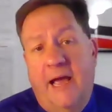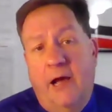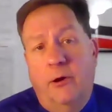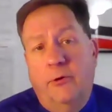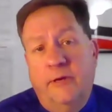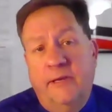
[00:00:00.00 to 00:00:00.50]

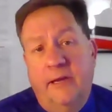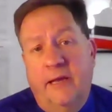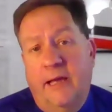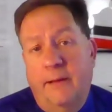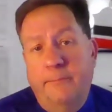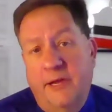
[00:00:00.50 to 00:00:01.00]
now
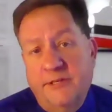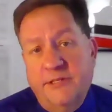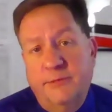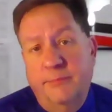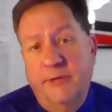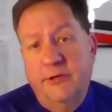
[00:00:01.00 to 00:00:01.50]

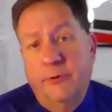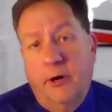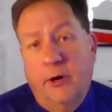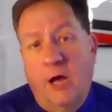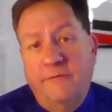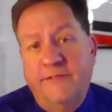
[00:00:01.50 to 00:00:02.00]
must come into
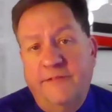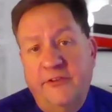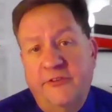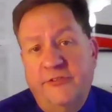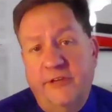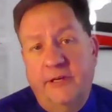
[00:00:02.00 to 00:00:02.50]
our
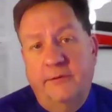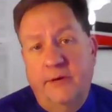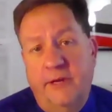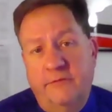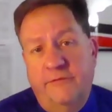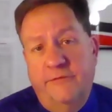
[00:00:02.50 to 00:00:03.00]
office
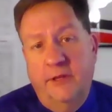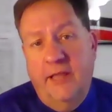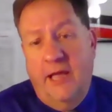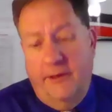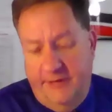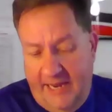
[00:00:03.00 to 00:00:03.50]
and
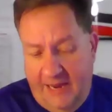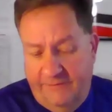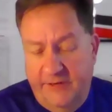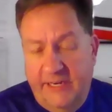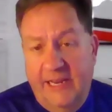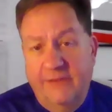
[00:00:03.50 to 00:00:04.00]
fill out an
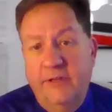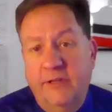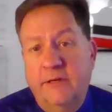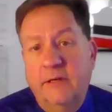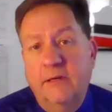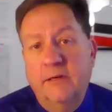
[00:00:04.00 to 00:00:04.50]

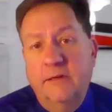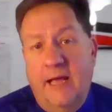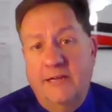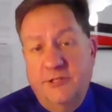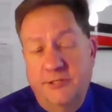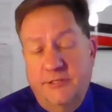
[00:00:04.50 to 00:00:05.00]
affidavit
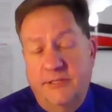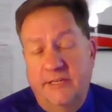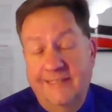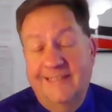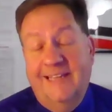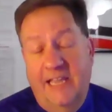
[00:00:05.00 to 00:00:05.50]
just
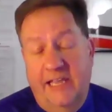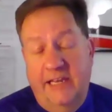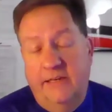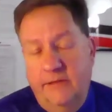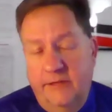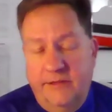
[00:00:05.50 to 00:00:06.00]

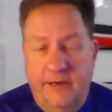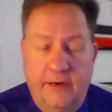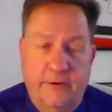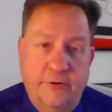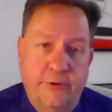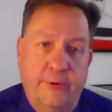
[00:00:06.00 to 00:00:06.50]
indicating that
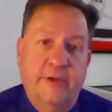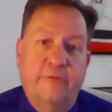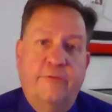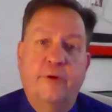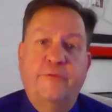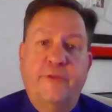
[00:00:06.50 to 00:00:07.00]
they're doing
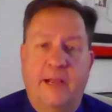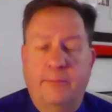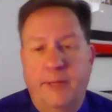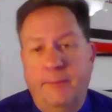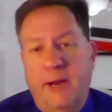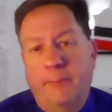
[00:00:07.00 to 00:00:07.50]
it for a
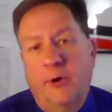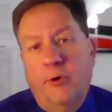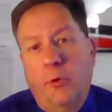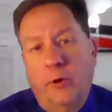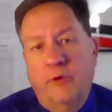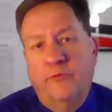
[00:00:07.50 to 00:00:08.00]
family
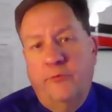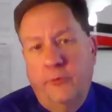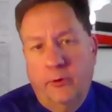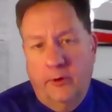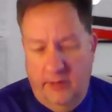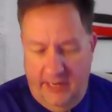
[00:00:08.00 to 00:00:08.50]
member or
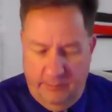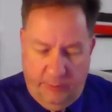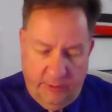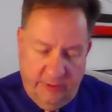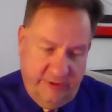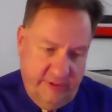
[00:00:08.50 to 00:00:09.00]
for a
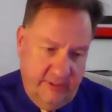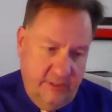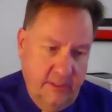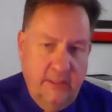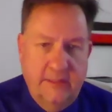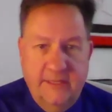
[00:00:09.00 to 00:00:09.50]

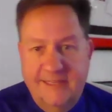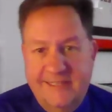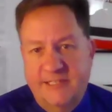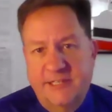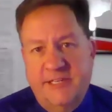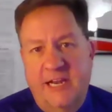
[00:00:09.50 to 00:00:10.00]
person that
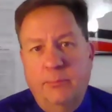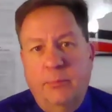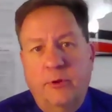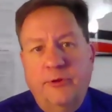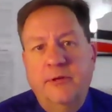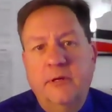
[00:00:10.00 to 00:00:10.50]
is
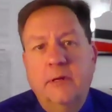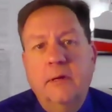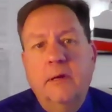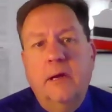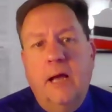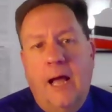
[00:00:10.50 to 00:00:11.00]
disabled.
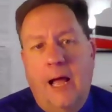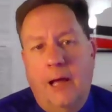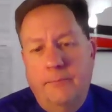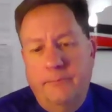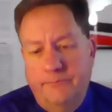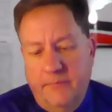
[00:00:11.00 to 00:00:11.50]

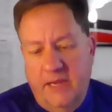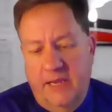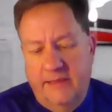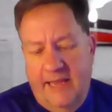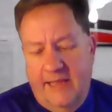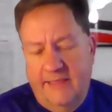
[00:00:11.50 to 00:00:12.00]

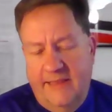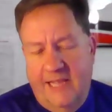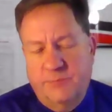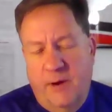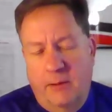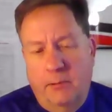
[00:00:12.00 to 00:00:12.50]
And that's